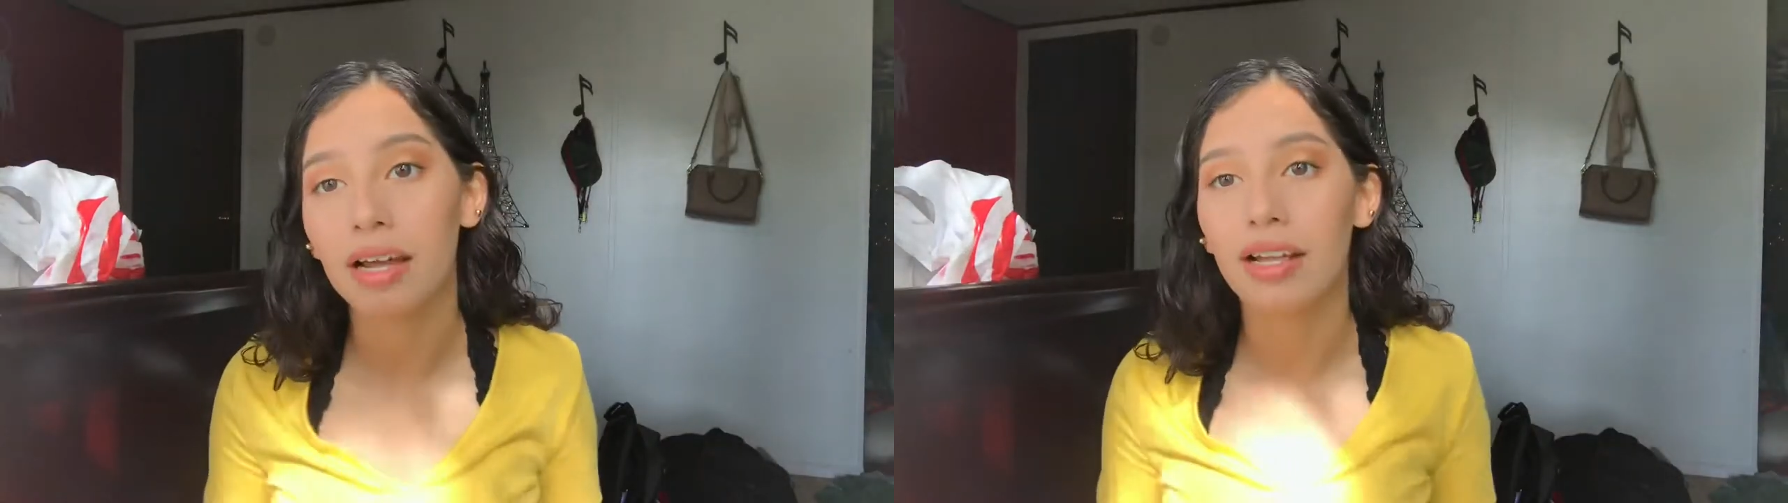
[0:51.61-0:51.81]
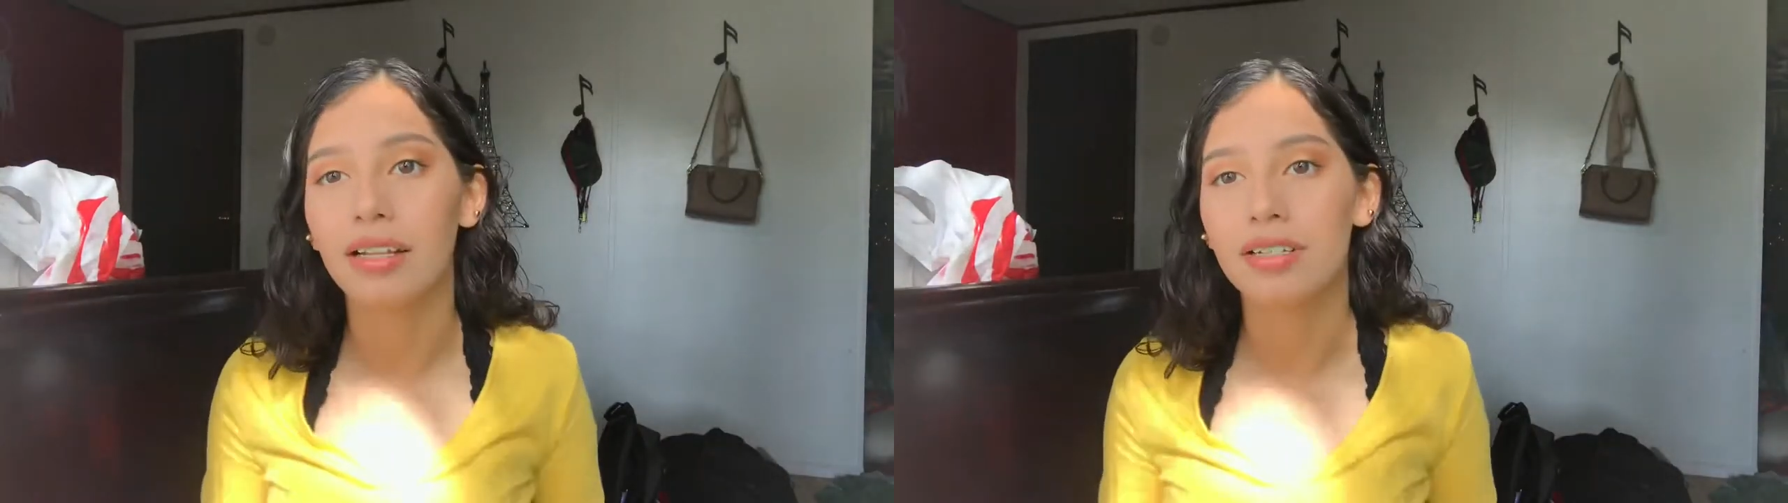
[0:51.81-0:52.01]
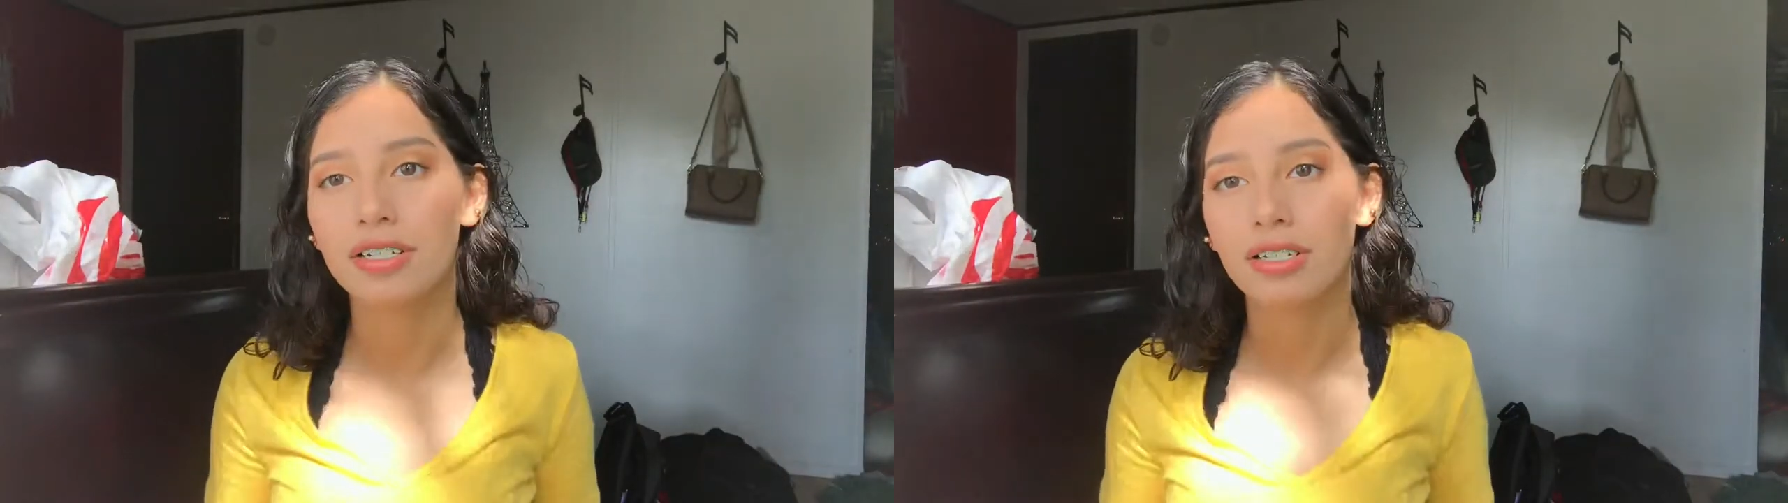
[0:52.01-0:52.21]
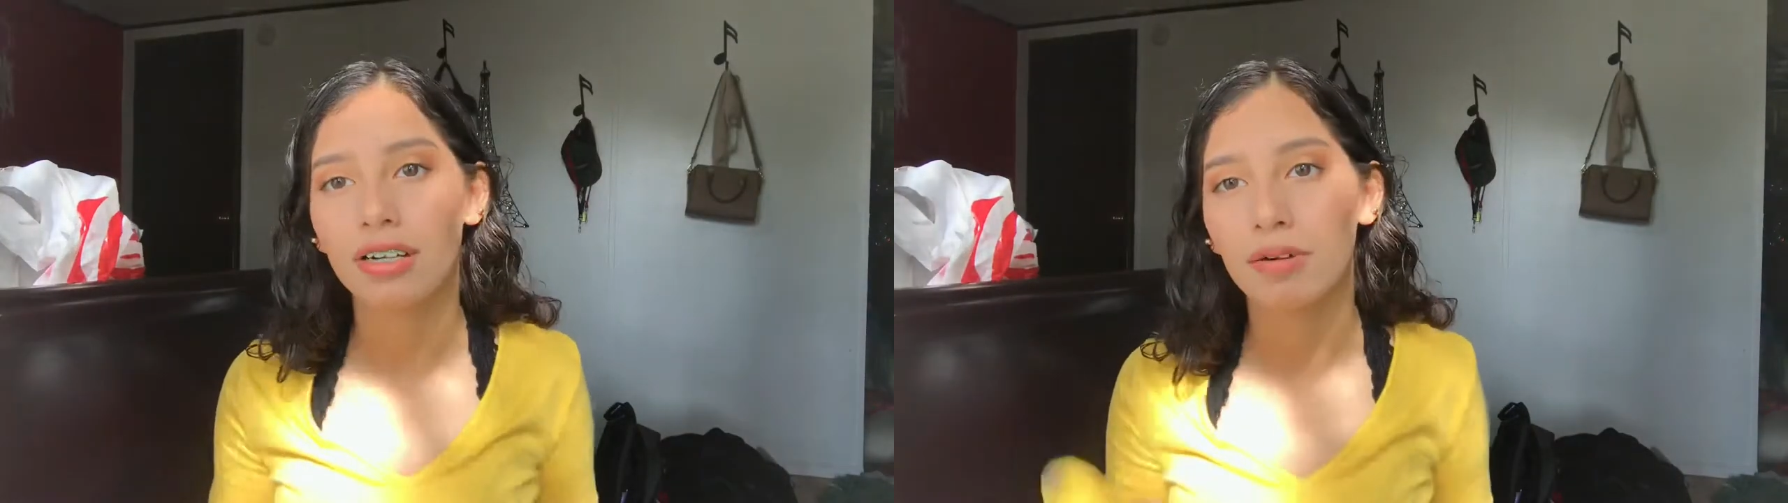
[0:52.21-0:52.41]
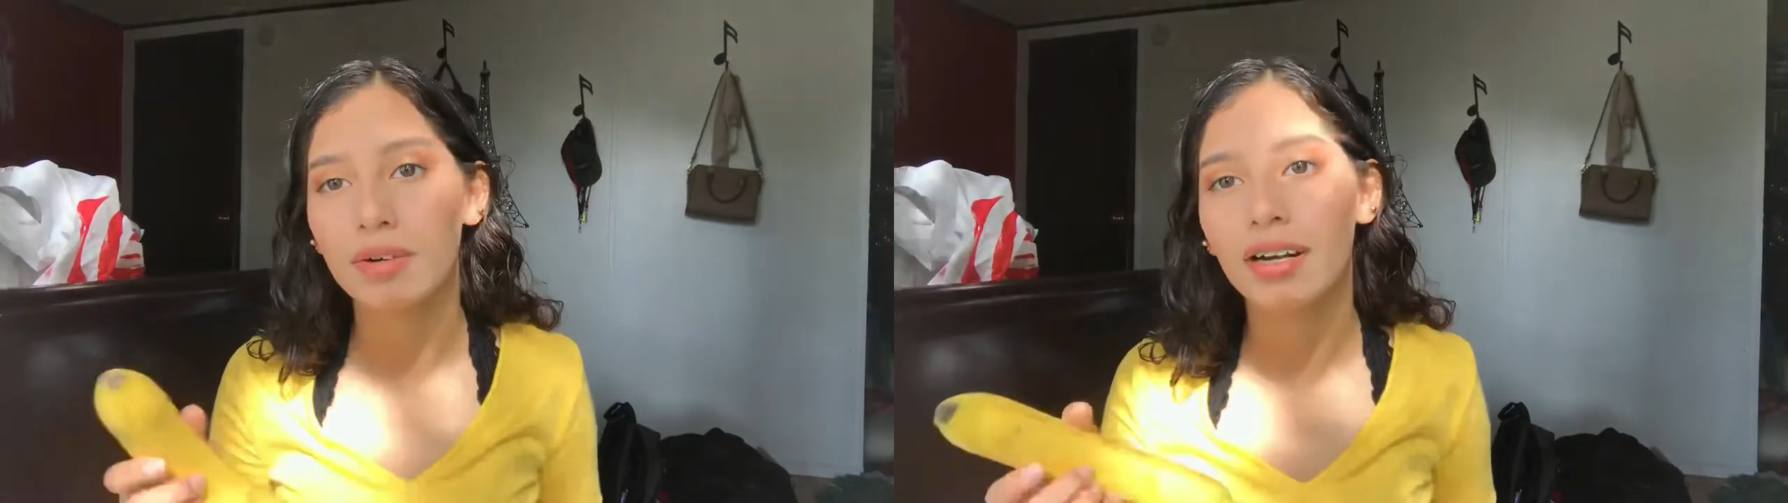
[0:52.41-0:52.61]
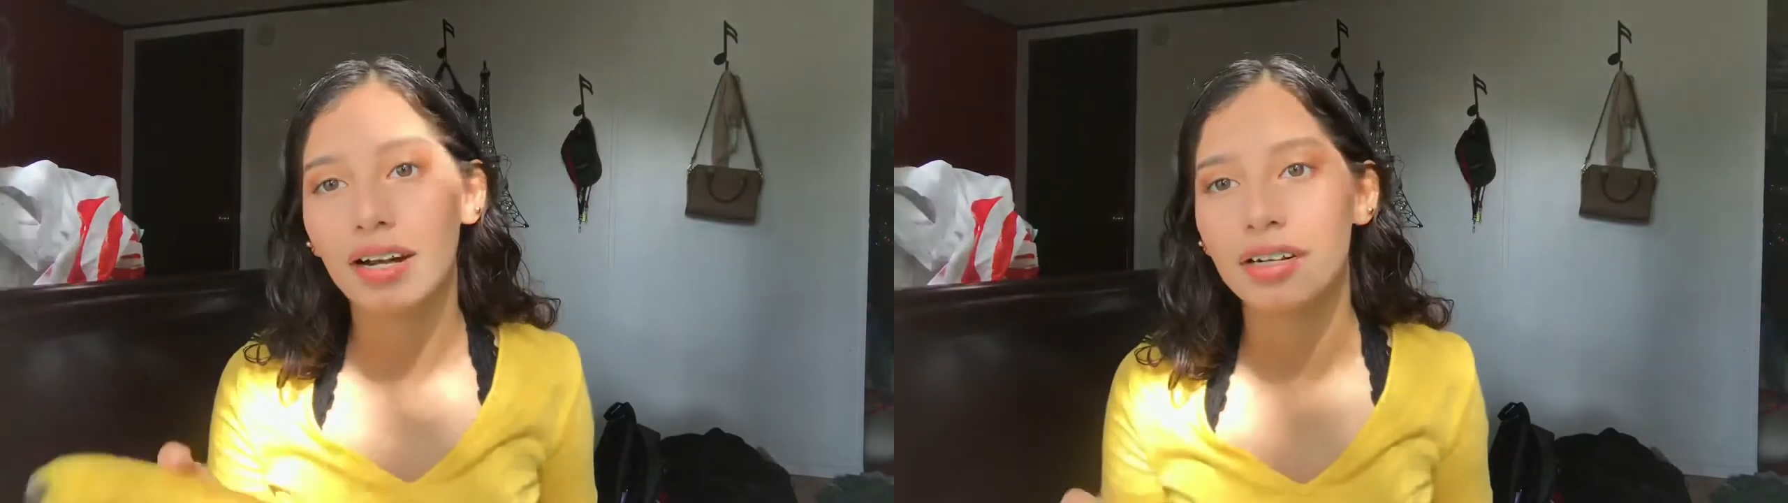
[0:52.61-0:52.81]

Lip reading: and then she's like, oh my god,